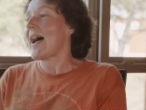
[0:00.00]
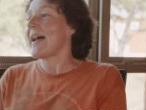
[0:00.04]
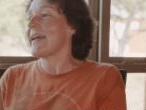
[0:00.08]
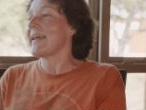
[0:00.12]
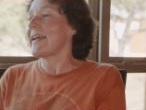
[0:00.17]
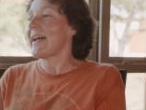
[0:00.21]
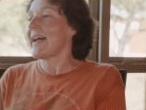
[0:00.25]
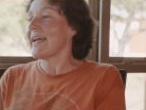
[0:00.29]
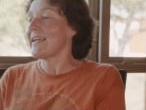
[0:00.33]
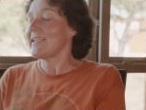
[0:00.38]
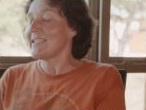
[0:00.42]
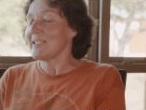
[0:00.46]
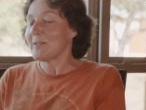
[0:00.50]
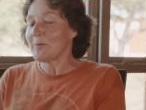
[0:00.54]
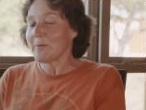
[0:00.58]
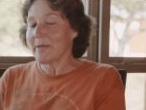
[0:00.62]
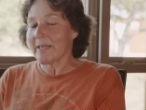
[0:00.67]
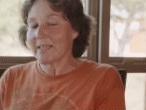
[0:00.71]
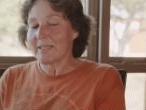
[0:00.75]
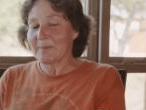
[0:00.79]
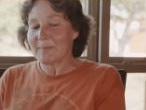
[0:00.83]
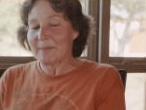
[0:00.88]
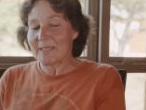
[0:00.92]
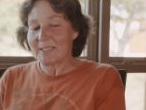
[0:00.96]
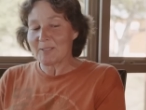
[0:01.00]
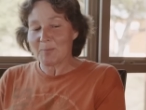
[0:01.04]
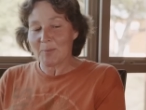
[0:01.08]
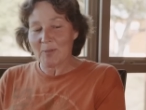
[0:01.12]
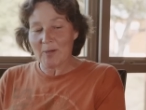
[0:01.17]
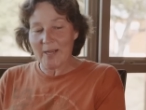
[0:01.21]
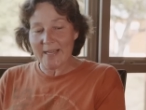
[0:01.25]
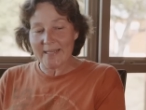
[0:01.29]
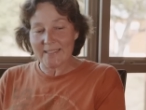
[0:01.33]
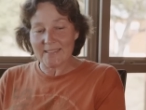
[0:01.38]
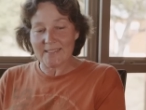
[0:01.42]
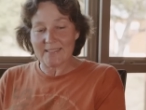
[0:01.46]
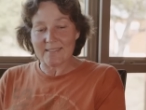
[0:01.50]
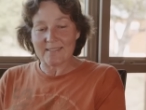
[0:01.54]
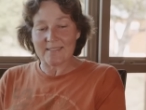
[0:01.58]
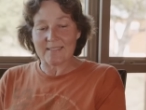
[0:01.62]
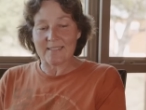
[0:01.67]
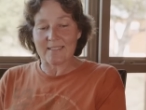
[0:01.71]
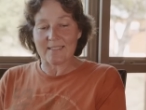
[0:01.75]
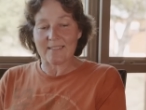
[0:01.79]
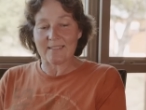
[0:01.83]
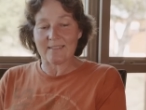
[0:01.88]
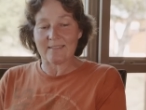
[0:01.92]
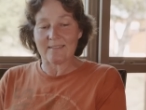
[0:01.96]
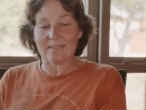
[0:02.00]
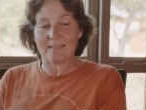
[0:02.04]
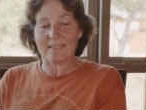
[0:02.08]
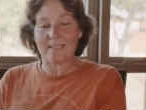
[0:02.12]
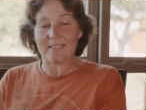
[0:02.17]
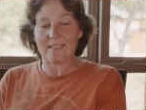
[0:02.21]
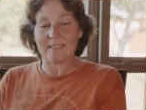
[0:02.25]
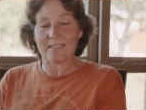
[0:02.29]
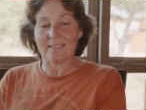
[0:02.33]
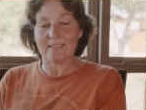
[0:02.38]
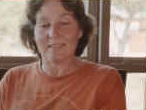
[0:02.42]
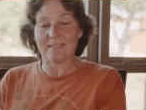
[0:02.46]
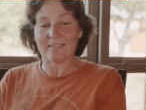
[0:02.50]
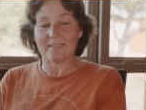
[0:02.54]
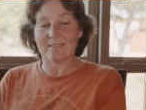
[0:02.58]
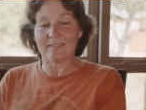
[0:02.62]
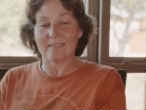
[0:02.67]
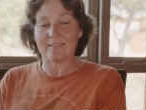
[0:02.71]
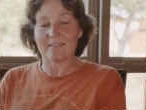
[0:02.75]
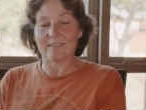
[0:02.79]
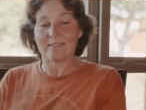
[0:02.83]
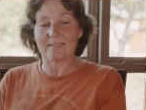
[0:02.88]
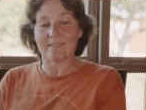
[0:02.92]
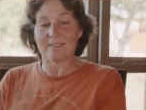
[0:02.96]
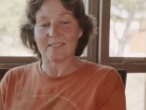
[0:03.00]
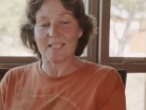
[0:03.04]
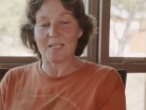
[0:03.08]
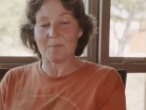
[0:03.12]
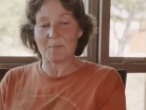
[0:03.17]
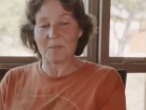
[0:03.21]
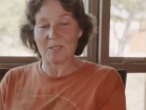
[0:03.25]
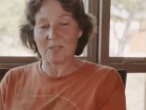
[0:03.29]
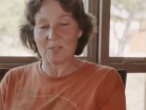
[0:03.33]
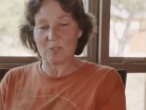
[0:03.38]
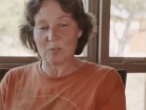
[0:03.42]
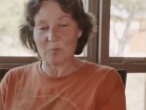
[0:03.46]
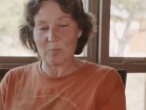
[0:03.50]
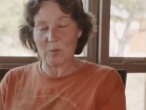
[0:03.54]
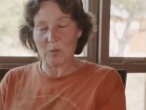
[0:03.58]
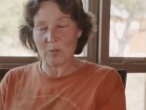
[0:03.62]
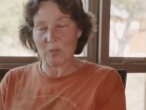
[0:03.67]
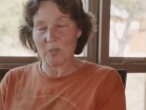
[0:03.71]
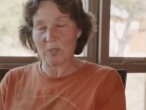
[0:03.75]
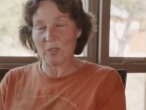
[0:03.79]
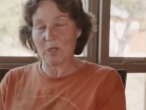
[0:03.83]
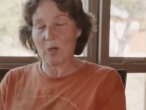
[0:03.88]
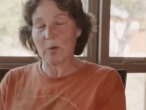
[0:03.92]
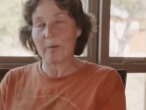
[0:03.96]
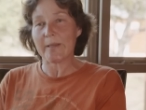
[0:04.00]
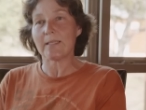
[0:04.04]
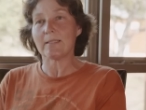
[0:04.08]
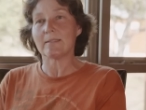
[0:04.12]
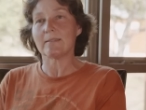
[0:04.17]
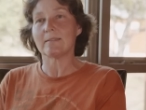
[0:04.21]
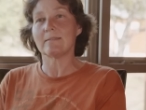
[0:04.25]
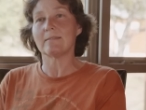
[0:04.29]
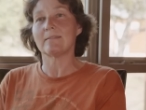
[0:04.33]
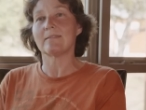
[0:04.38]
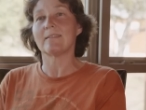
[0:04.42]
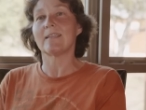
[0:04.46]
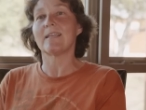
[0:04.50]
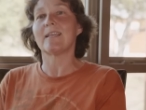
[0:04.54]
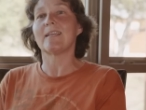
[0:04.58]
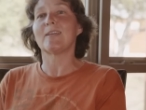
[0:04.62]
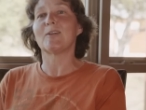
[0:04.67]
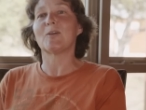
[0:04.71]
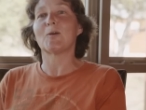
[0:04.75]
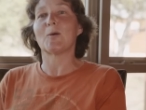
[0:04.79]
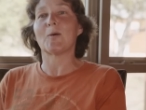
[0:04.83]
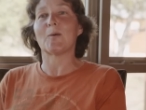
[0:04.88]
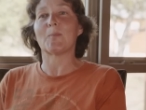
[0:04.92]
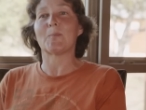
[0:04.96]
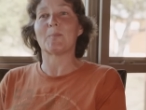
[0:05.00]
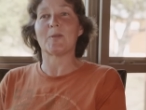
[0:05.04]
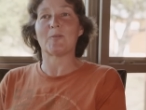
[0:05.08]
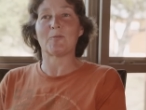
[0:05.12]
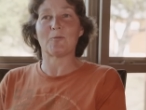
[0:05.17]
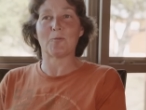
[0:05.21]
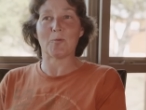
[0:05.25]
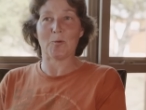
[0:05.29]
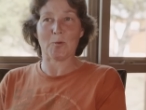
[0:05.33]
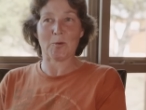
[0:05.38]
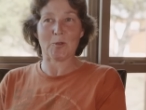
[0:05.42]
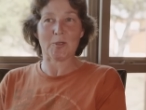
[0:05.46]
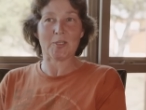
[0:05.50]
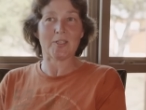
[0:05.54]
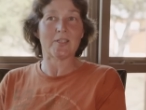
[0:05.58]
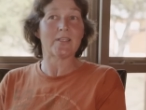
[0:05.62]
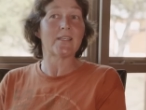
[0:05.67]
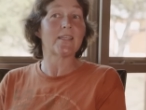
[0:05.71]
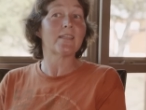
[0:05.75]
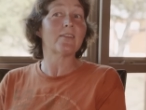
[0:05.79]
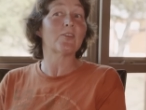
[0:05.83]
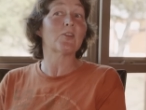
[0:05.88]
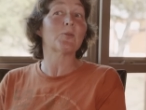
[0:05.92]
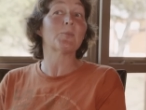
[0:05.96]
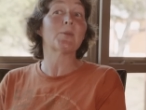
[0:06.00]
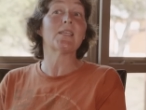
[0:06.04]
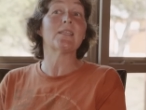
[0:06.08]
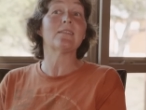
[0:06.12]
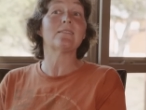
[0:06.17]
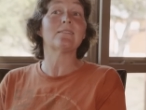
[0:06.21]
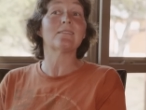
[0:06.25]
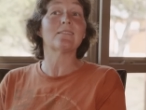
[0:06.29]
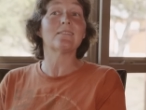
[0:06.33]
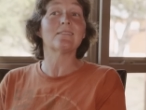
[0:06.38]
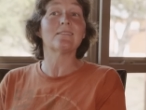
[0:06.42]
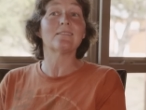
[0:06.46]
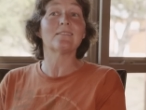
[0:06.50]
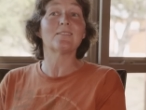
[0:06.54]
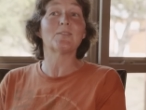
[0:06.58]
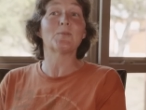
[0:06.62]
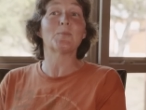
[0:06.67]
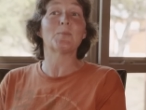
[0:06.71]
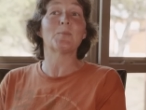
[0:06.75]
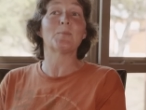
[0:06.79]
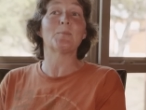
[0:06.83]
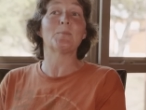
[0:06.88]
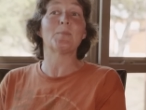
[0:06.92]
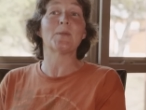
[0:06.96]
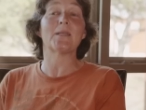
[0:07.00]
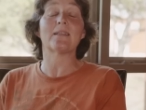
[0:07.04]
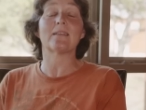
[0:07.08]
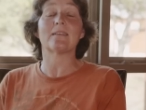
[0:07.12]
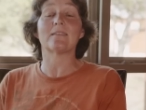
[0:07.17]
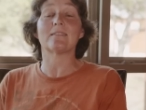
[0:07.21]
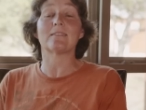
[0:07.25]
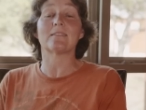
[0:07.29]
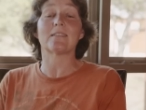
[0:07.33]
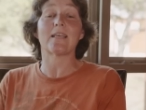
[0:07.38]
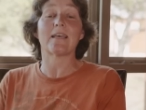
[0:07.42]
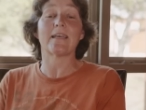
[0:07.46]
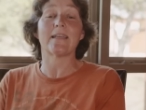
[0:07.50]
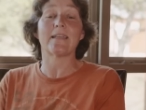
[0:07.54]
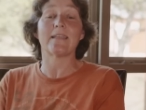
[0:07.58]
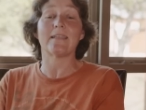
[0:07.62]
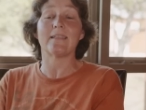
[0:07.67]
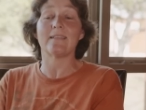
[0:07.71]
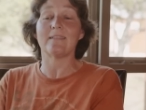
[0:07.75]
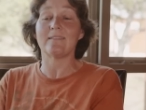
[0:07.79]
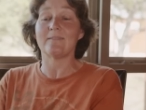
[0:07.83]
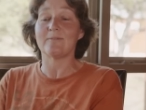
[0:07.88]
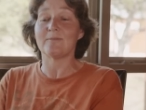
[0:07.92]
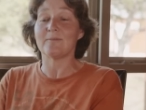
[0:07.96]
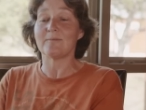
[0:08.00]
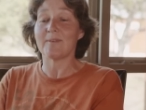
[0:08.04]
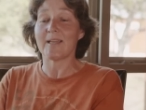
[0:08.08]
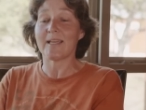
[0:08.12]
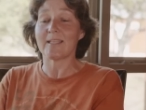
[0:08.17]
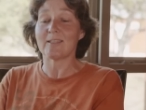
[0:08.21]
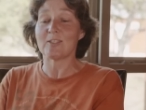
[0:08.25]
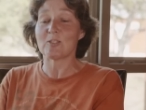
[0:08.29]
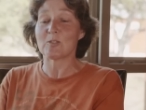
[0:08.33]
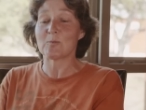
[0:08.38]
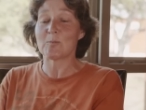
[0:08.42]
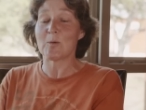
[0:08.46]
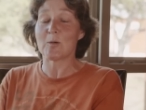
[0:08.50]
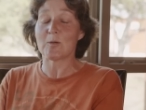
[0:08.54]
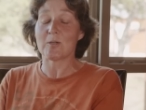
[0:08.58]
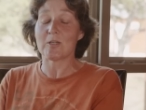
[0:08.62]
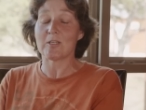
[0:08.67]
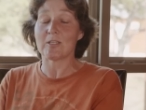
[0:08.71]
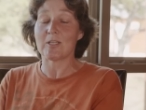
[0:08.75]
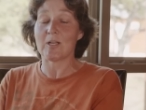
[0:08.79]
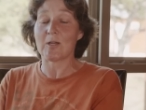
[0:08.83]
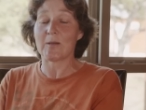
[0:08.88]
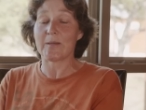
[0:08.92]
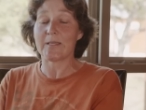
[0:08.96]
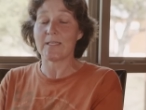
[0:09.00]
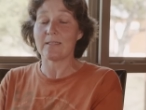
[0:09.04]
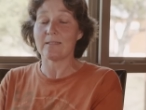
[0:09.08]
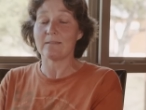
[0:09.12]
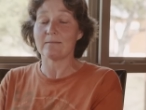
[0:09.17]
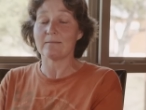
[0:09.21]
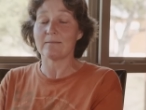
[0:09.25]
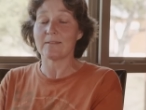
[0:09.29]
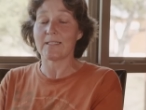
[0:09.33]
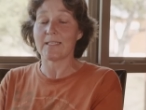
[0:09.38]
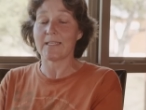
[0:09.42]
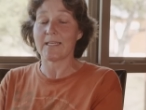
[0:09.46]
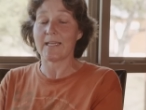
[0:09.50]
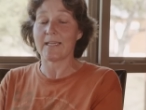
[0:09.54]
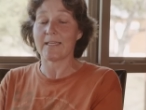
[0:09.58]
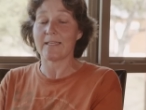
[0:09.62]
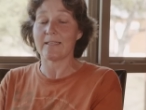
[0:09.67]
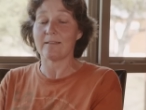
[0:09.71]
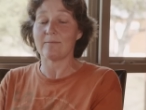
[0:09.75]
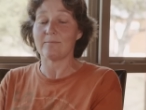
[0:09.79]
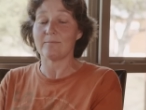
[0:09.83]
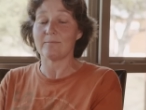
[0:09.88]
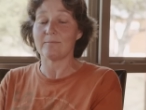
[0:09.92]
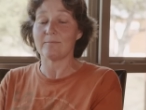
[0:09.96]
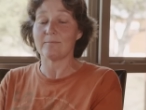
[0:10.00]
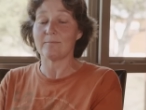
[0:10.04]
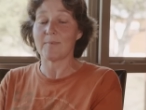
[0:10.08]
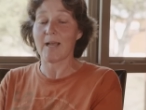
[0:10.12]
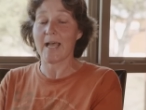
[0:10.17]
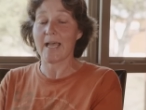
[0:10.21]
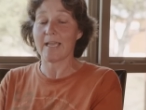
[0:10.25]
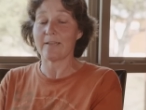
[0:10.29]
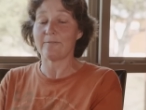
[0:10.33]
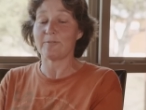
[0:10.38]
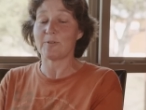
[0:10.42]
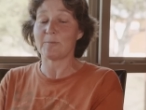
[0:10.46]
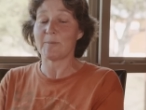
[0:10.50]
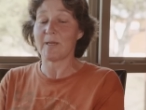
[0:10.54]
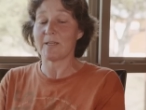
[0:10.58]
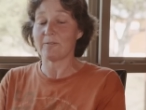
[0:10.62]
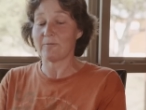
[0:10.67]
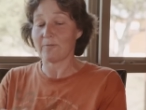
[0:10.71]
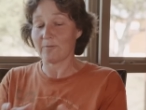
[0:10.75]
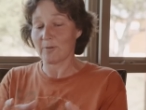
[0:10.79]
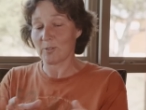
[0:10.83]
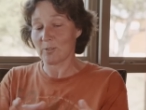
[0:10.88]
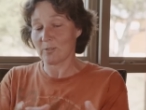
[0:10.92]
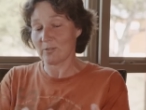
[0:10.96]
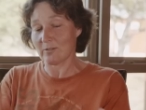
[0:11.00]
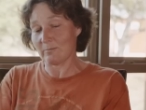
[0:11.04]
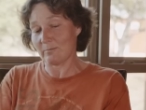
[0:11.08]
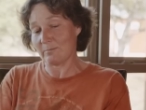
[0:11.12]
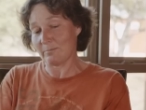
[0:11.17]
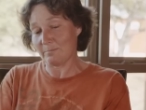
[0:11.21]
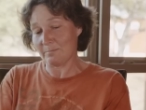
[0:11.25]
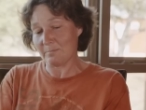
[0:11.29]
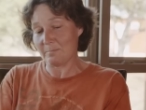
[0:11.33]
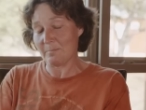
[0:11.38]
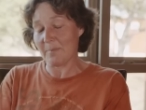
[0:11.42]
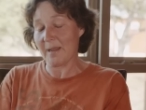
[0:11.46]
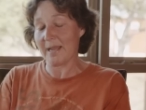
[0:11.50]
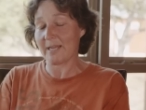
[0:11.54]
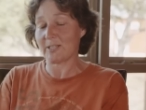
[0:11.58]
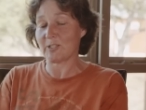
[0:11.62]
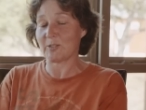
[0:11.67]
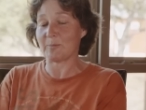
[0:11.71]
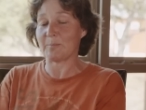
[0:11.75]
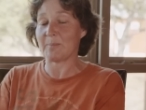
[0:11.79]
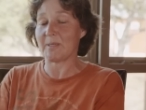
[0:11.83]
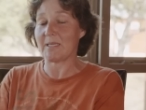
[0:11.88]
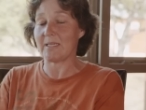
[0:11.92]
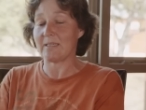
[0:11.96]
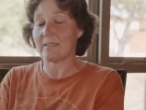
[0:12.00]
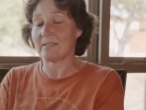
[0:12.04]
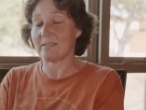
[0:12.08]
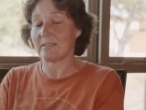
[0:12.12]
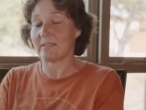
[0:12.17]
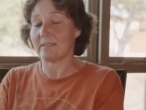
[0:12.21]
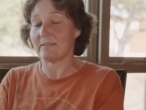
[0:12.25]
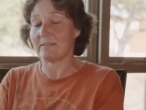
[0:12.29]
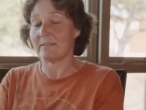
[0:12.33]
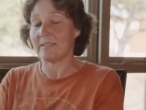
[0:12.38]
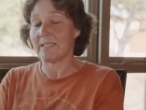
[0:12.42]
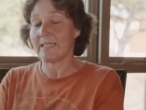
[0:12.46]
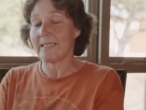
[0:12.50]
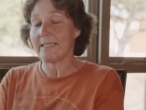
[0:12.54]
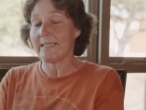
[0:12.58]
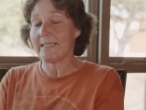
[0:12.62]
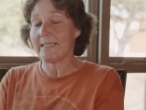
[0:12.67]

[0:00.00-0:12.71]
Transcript: I highly recommend practicing keeping the smoker going before you get your bees because I had the smoker going and I hived my first batch of bees and